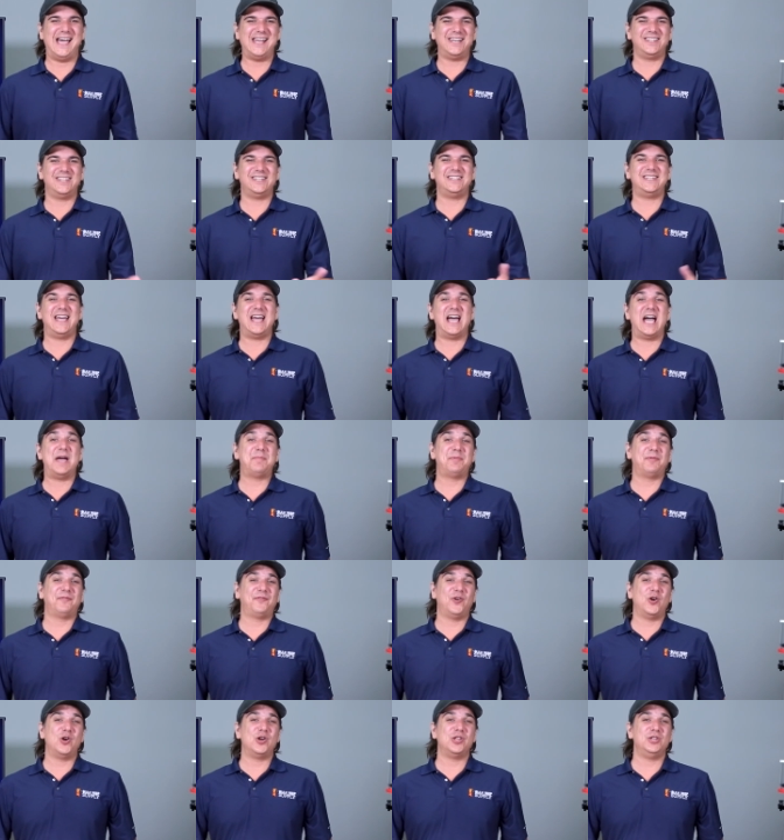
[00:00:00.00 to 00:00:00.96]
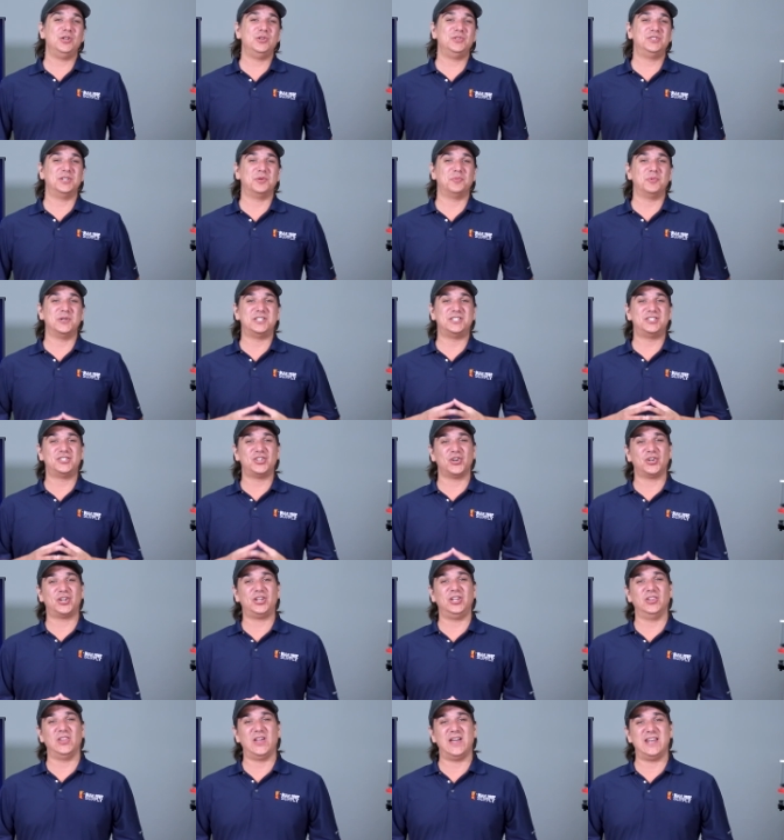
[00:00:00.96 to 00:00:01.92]
End of the day, I prefer to use a
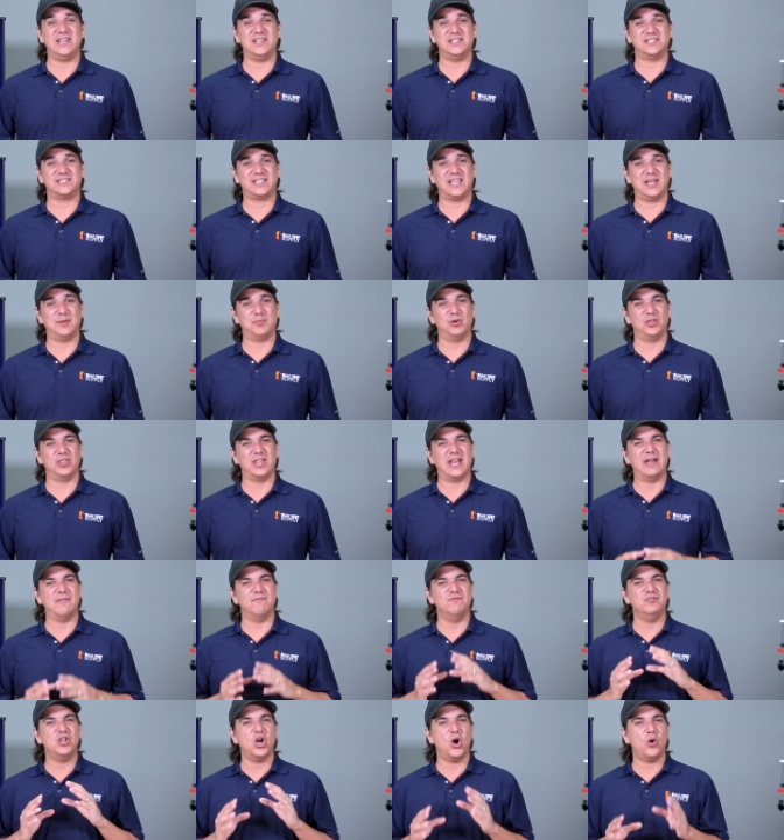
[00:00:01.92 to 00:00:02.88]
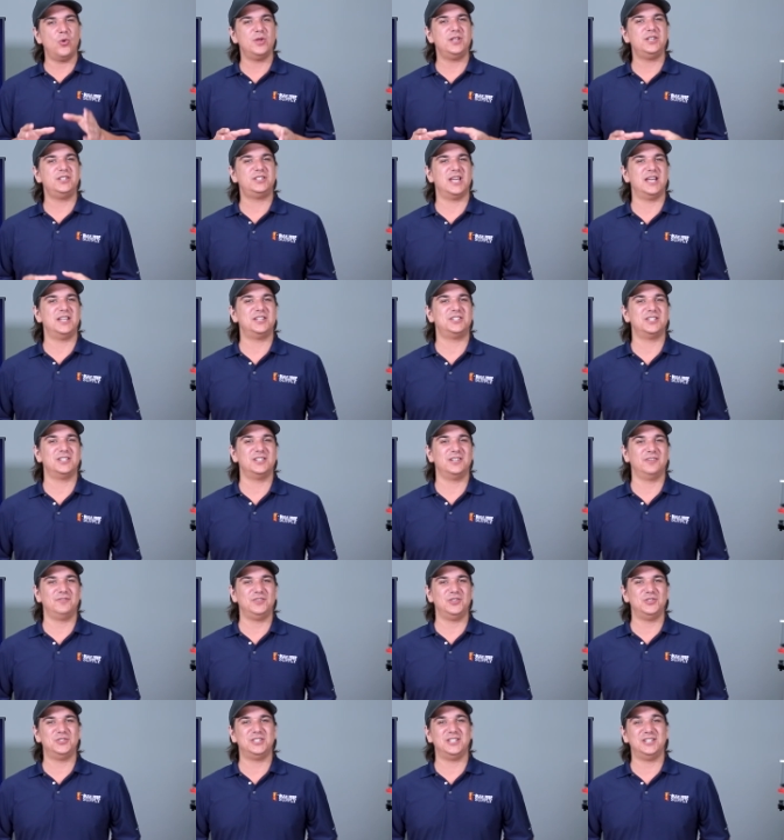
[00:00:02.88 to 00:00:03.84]
recirculating skimmer that I have no intention
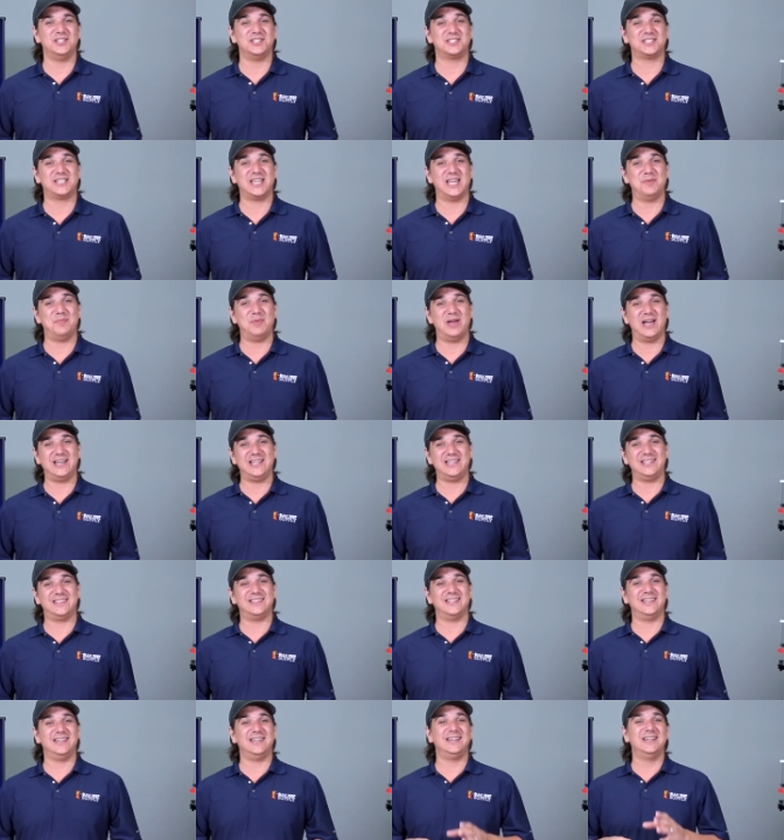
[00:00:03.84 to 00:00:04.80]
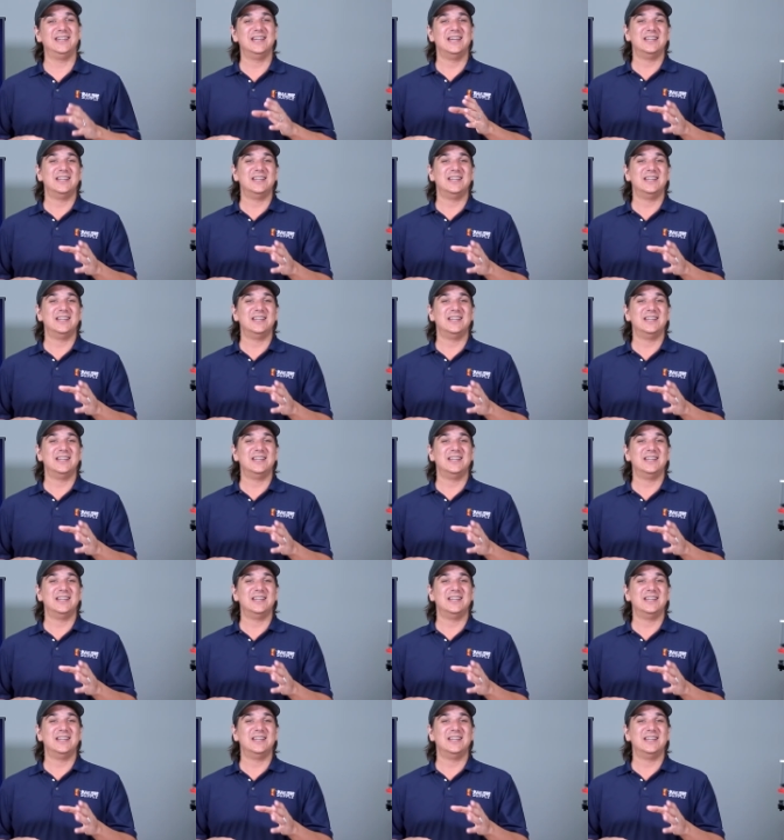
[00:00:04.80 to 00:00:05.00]
of using to skim anything.